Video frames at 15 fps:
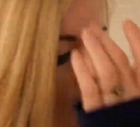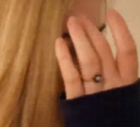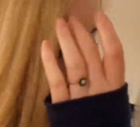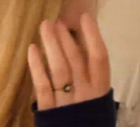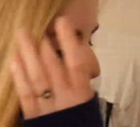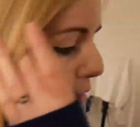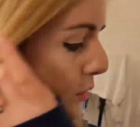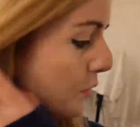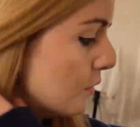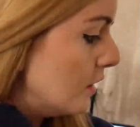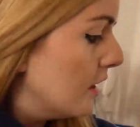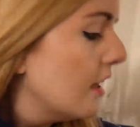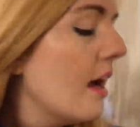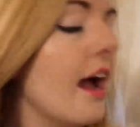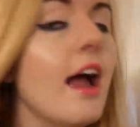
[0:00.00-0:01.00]
So
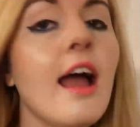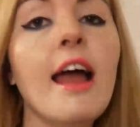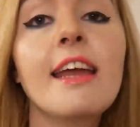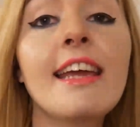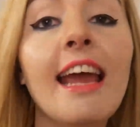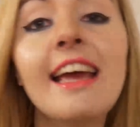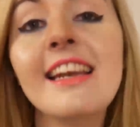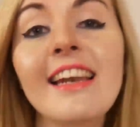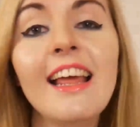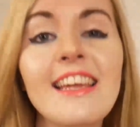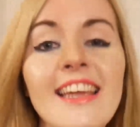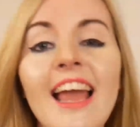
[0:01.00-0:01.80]
again, like